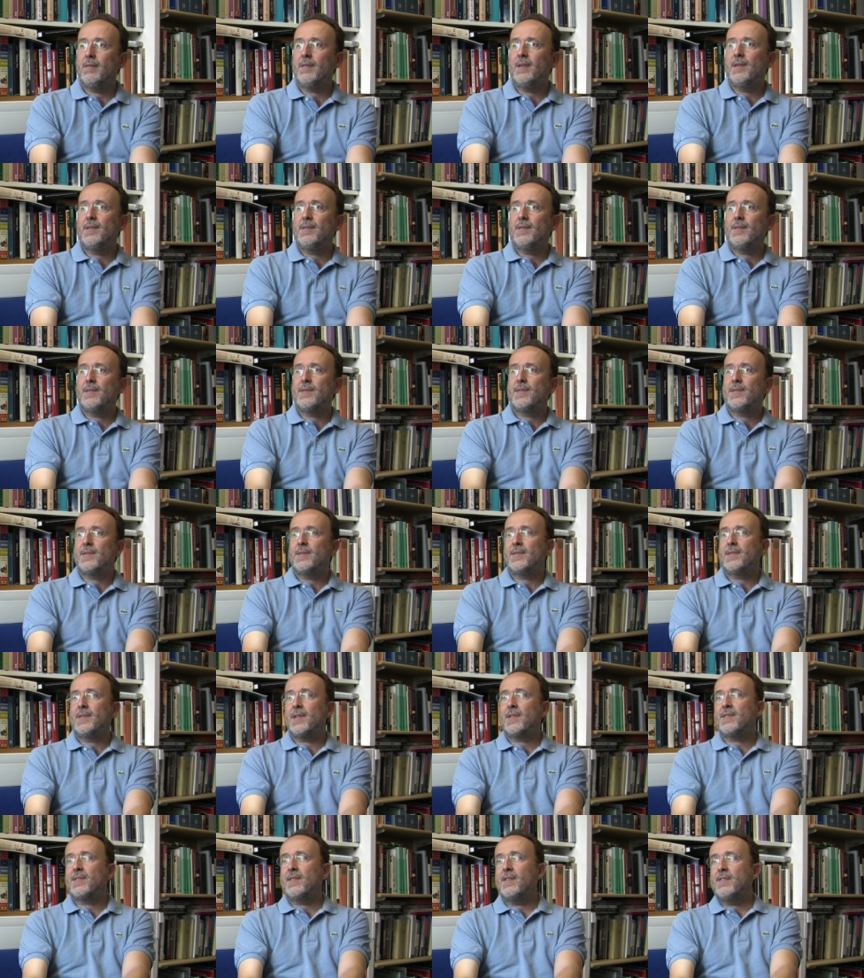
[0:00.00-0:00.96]
in
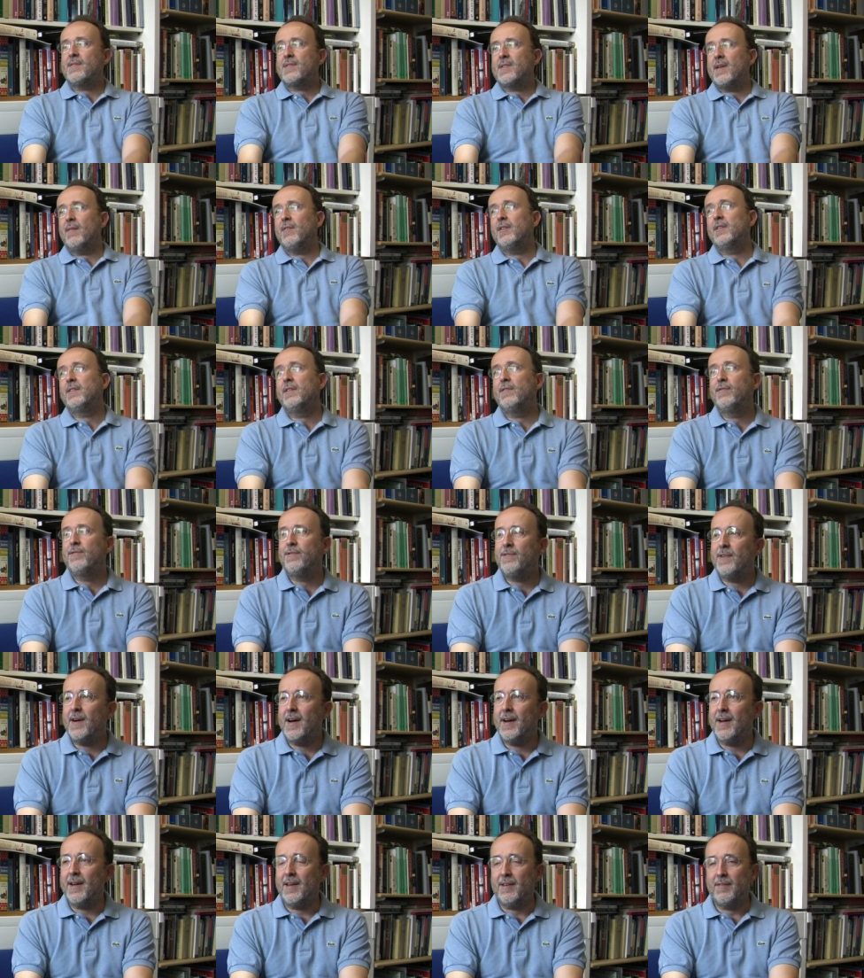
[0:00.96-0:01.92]

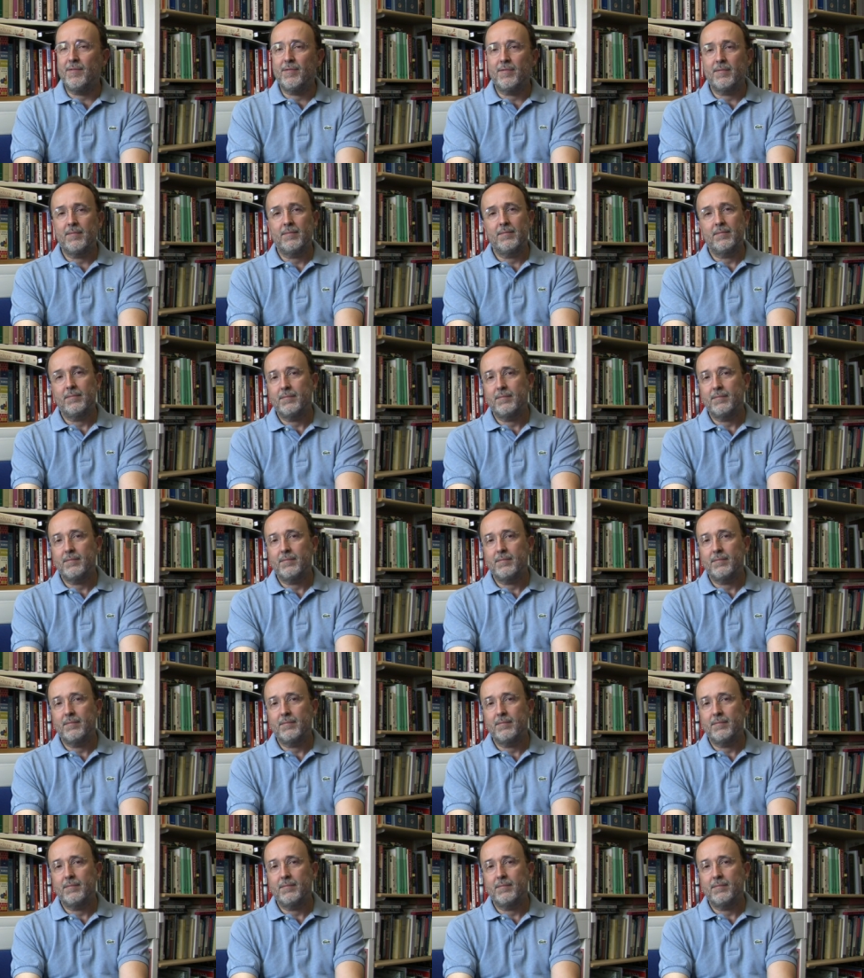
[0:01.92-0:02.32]
1675,